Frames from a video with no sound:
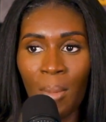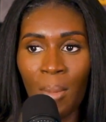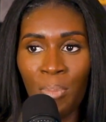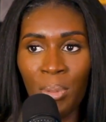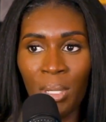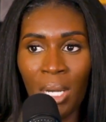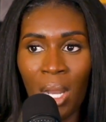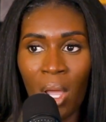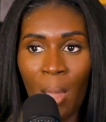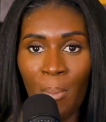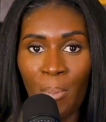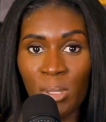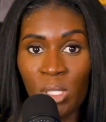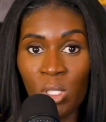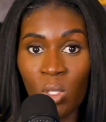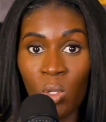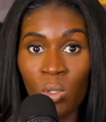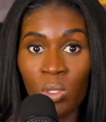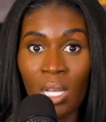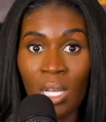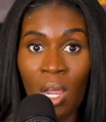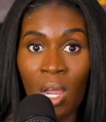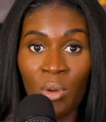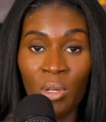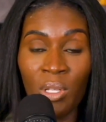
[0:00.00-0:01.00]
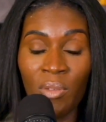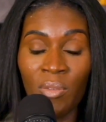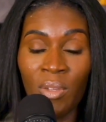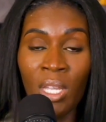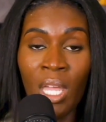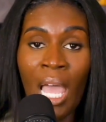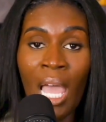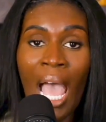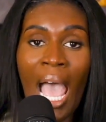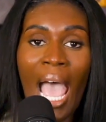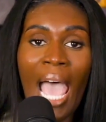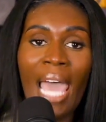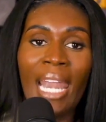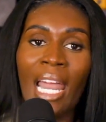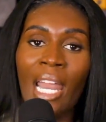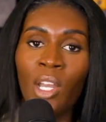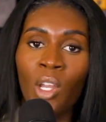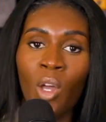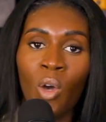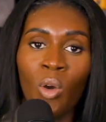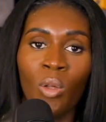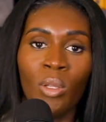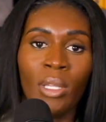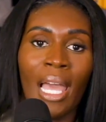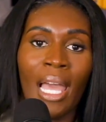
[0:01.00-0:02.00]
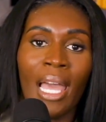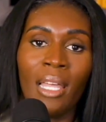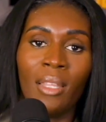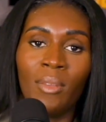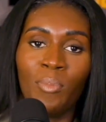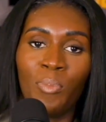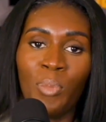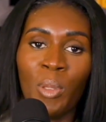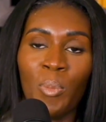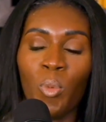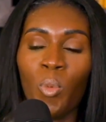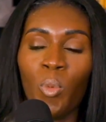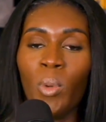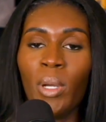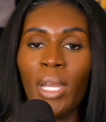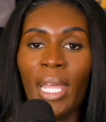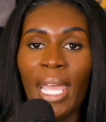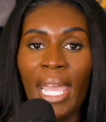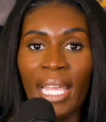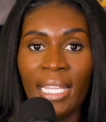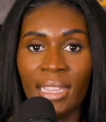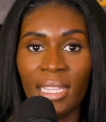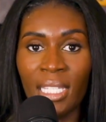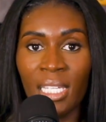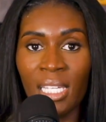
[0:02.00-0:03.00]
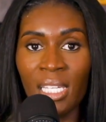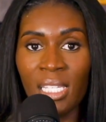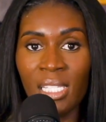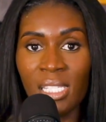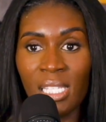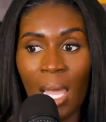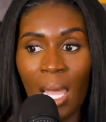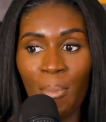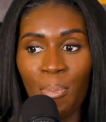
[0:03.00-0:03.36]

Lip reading: put out episodes and I know that people would hate this.